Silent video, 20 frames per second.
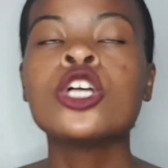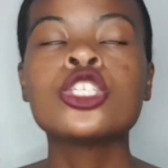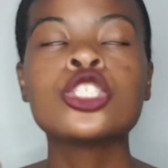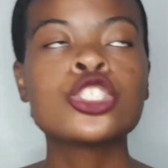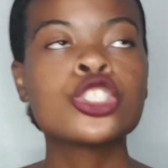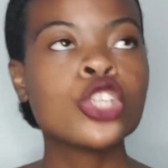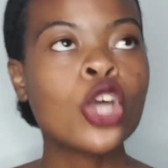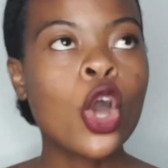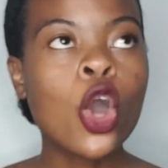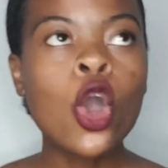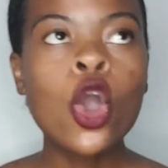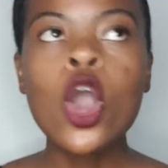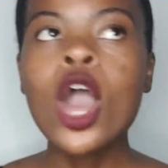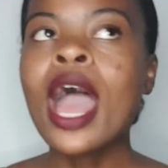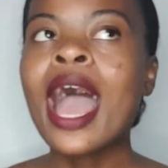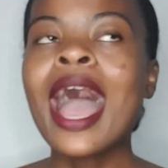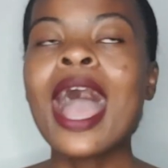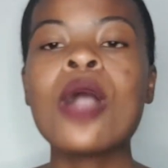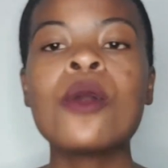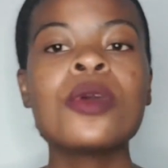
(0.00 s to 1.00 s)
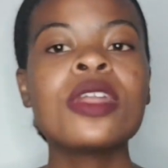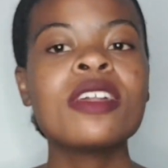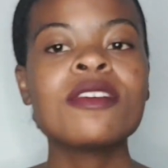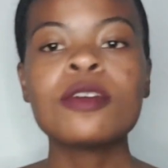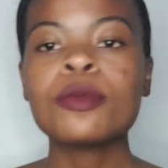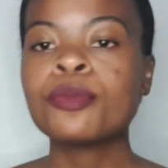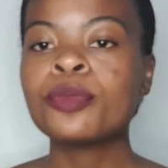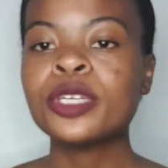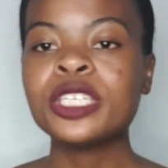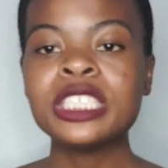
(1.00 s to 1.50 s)
So I would have
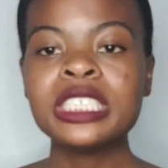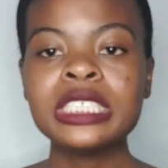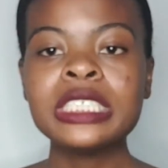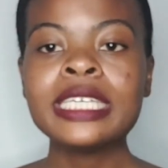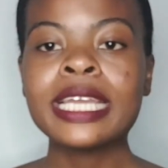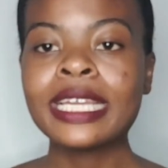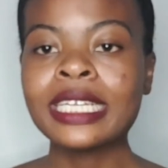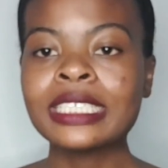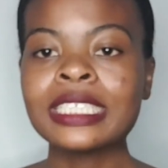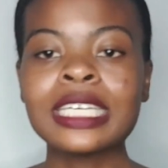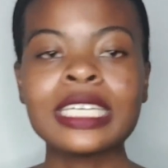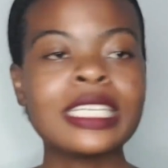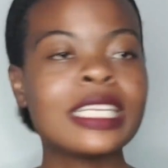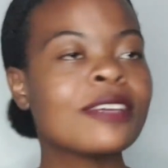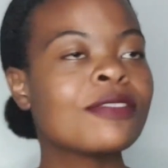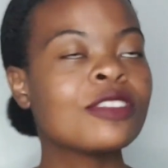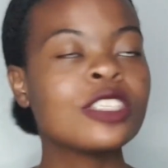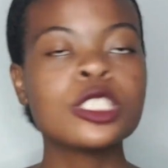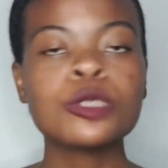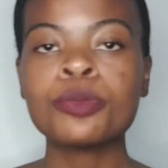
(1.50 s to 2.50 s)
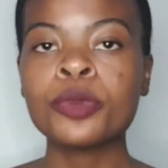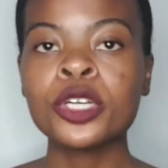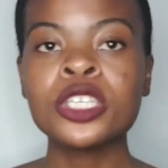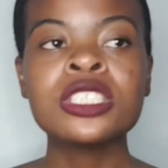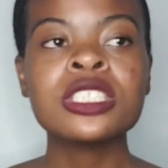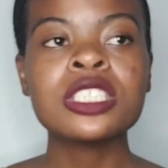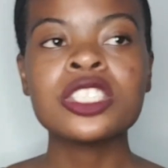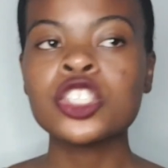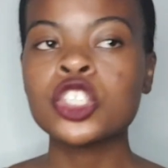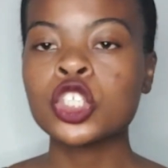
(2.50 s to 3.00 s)
appreciated if this
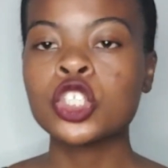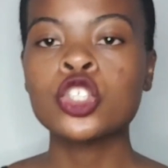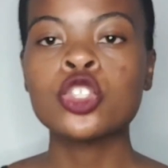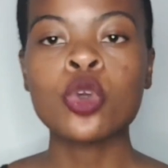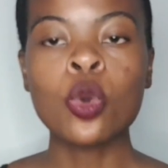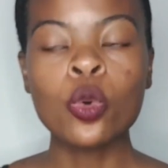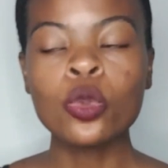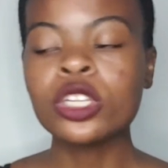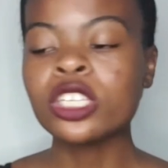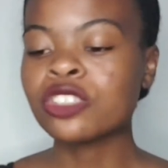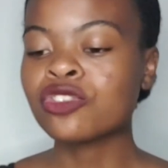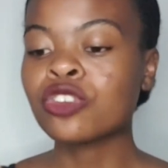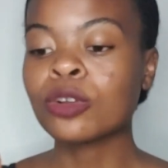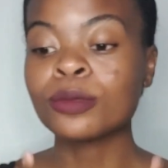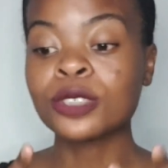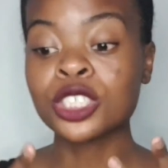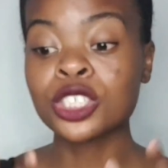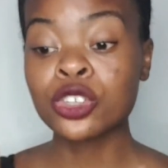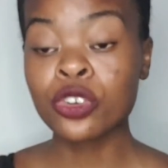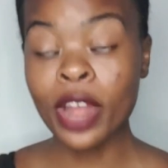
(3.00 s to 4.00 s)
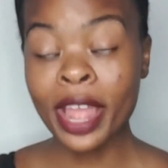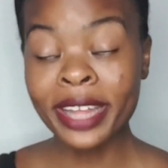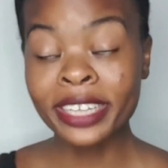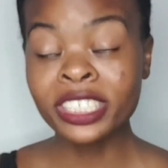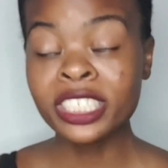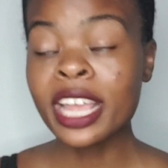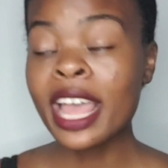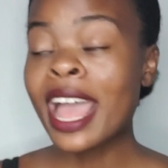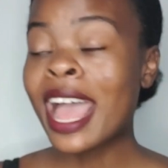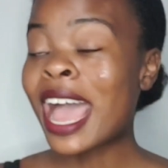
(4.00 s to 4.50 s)
person just told us from
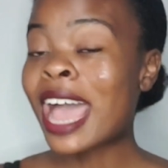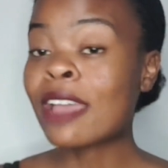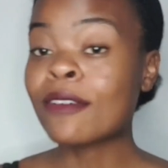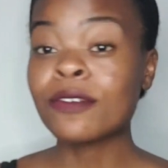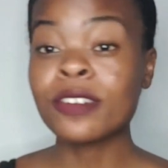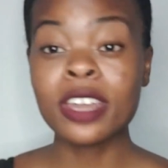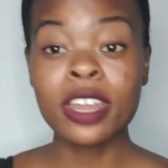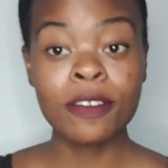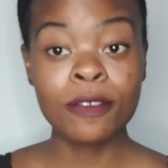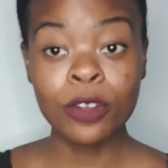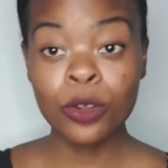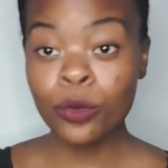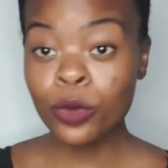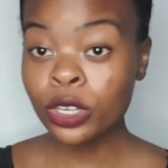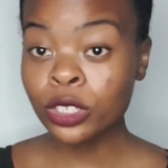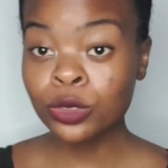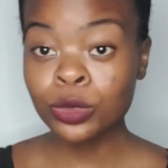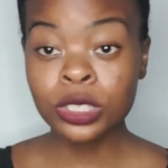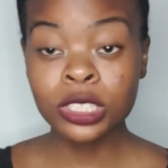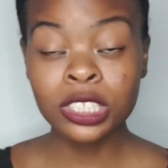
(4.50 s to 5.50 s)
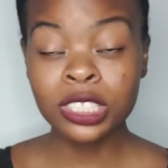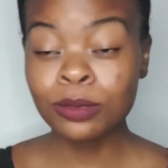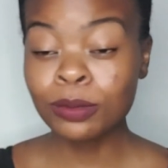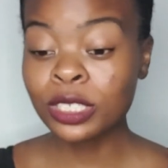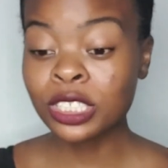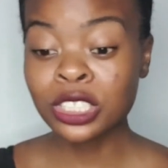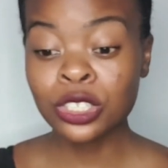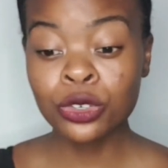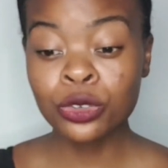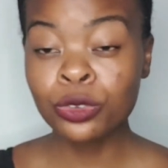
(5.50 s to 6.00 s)
scratch, I've never worked with this
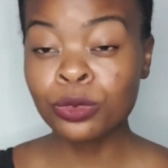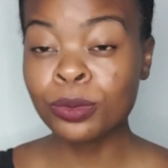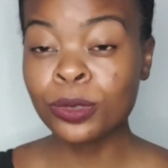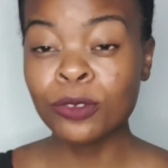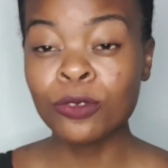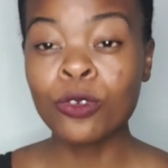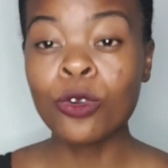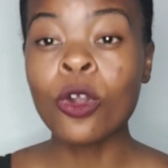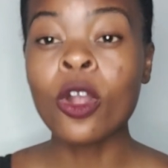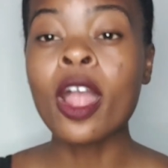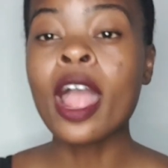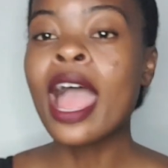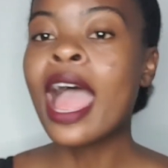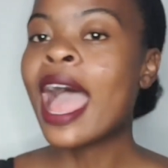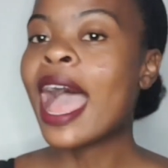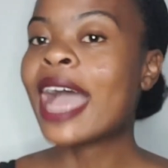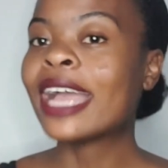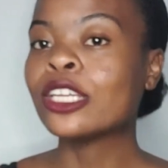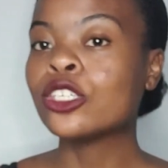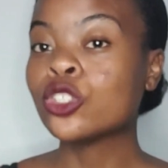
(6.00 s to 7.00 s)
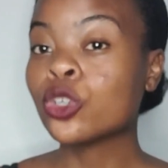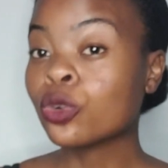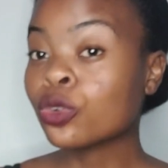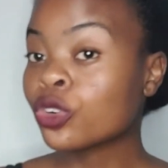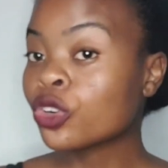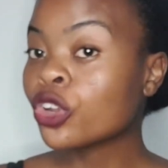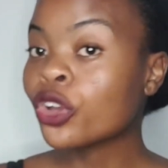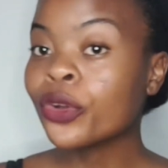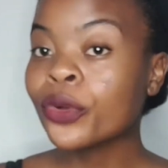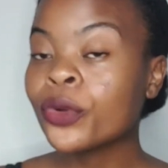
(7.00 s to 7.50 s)
material before. I
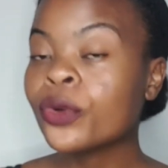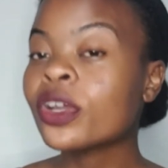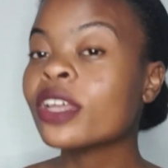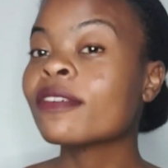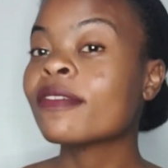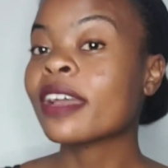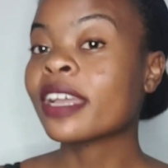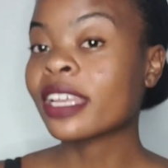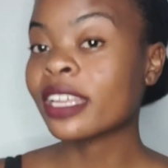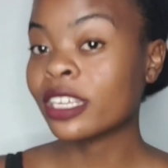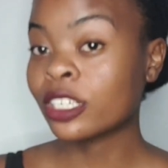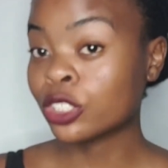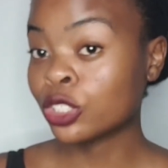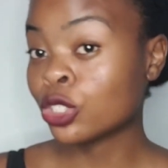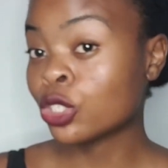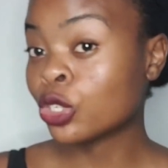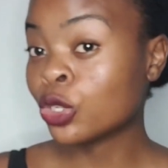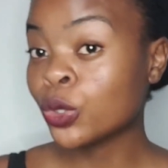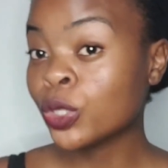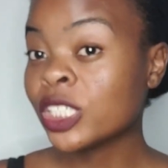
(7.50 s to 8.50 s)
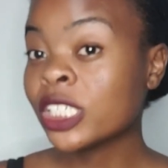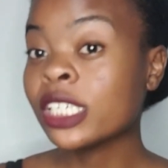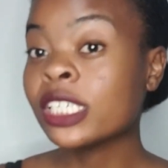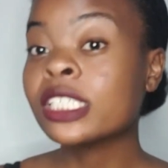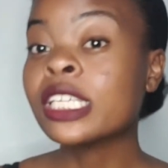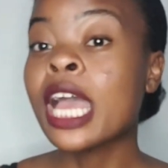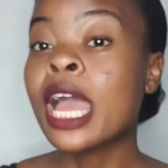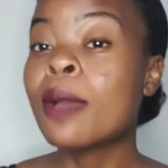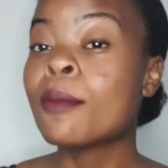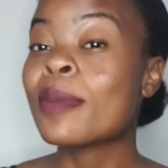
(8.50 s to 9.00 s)
don't know if I can execute
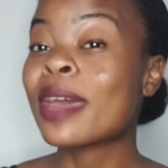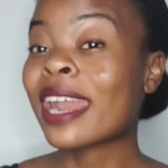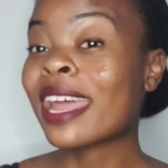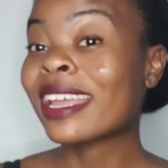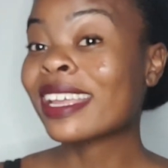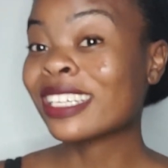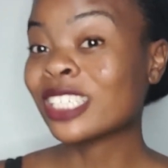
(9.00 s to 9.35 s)
it, but I